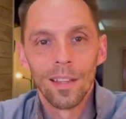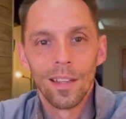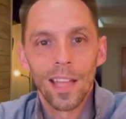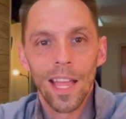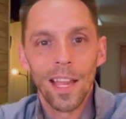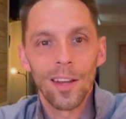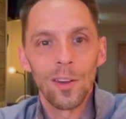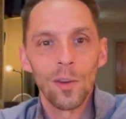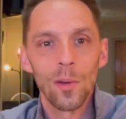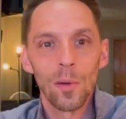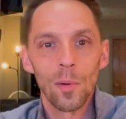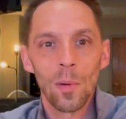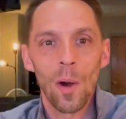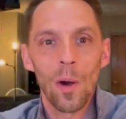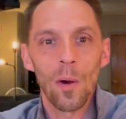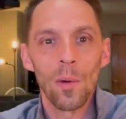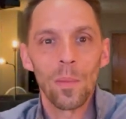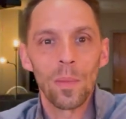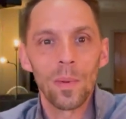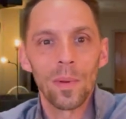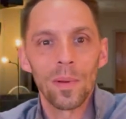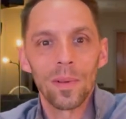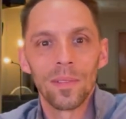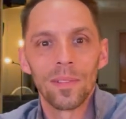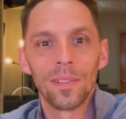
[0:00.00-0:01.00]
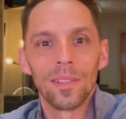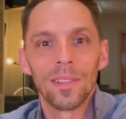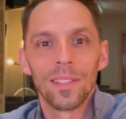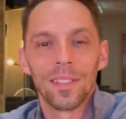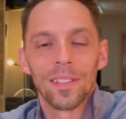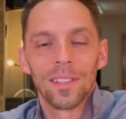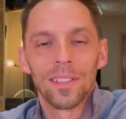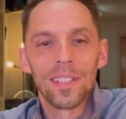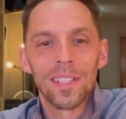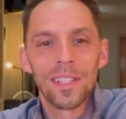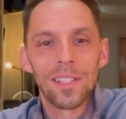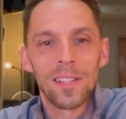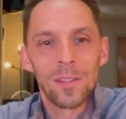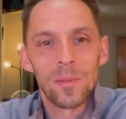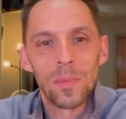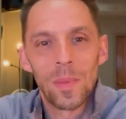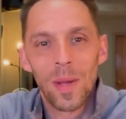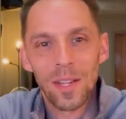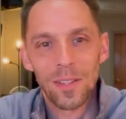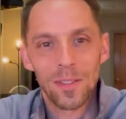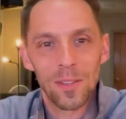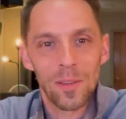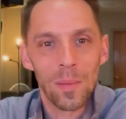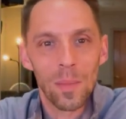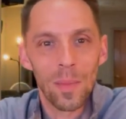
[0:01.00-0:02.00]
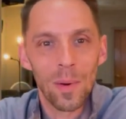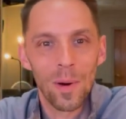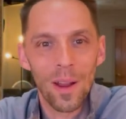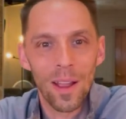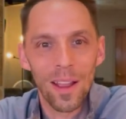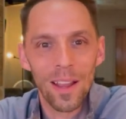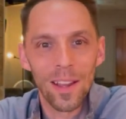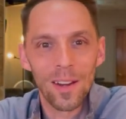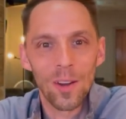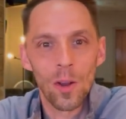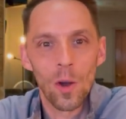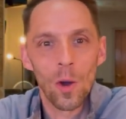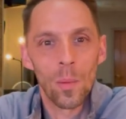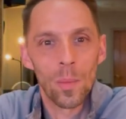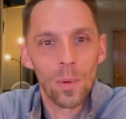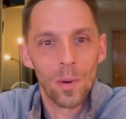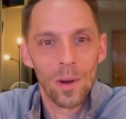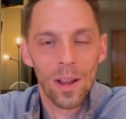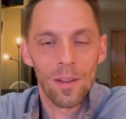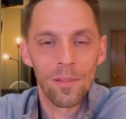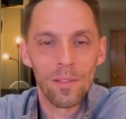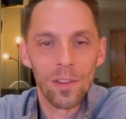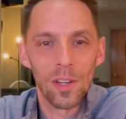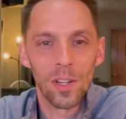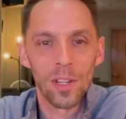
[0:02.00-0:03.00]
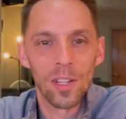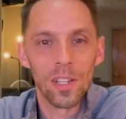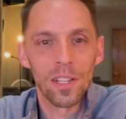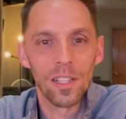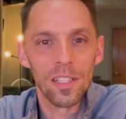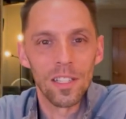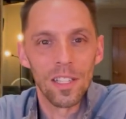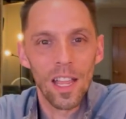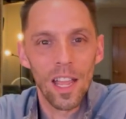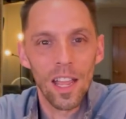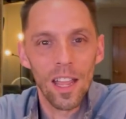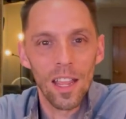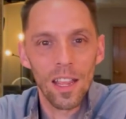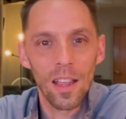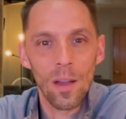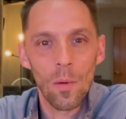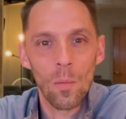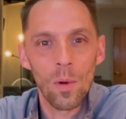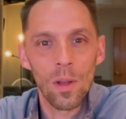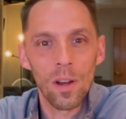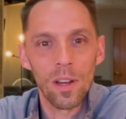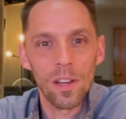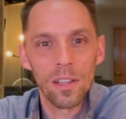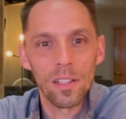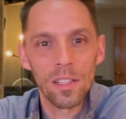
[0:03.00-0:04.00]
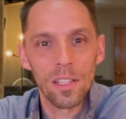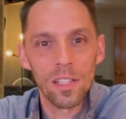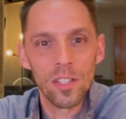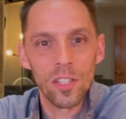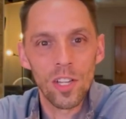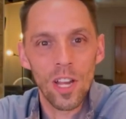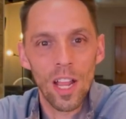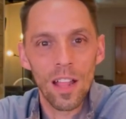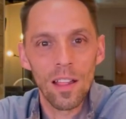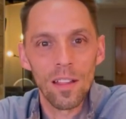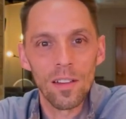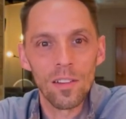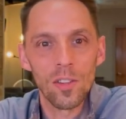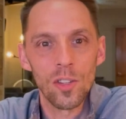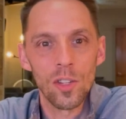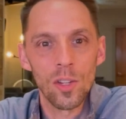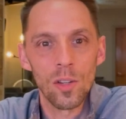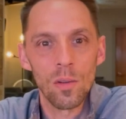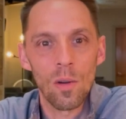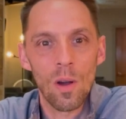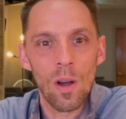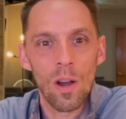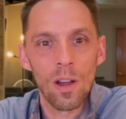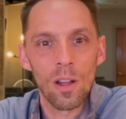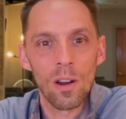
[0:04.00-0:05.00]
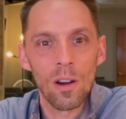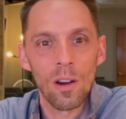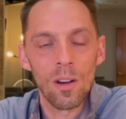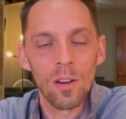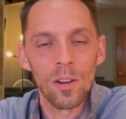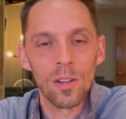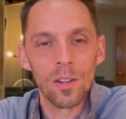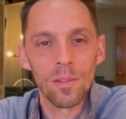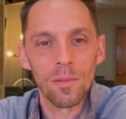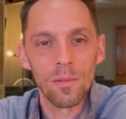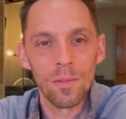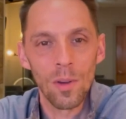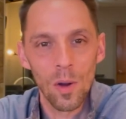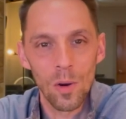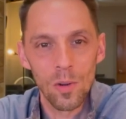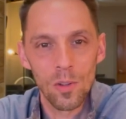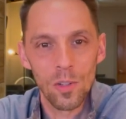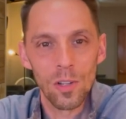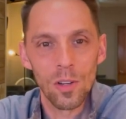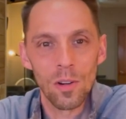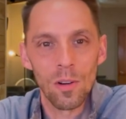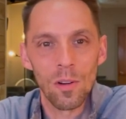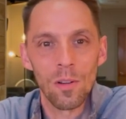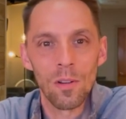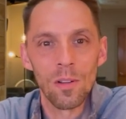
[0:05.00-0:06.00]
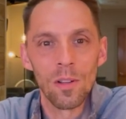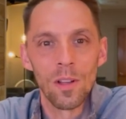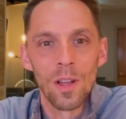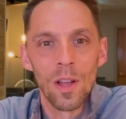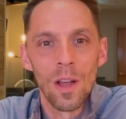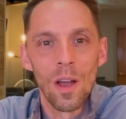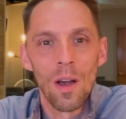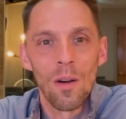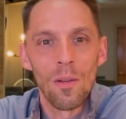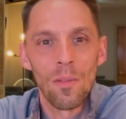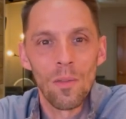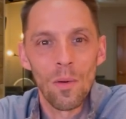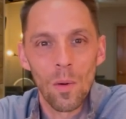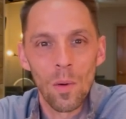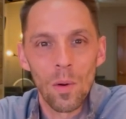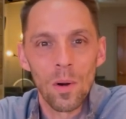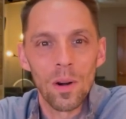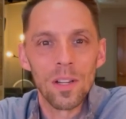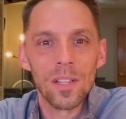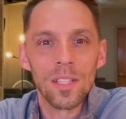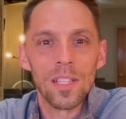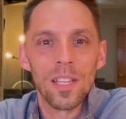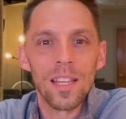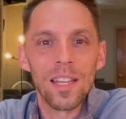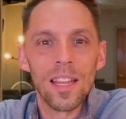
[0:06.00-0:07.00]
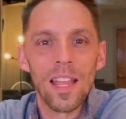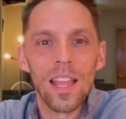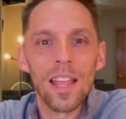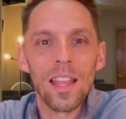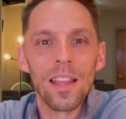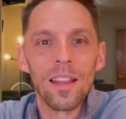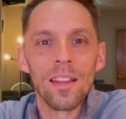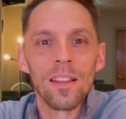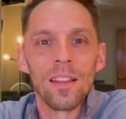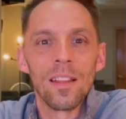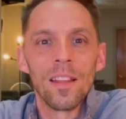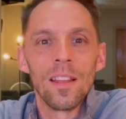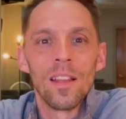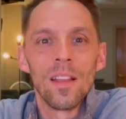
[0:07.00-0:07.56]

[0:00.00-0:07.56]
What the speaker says: Hey, New Hope. This is Pastor Brian. Hope you're having a good day. I wanted to challenge you on our devotional for today.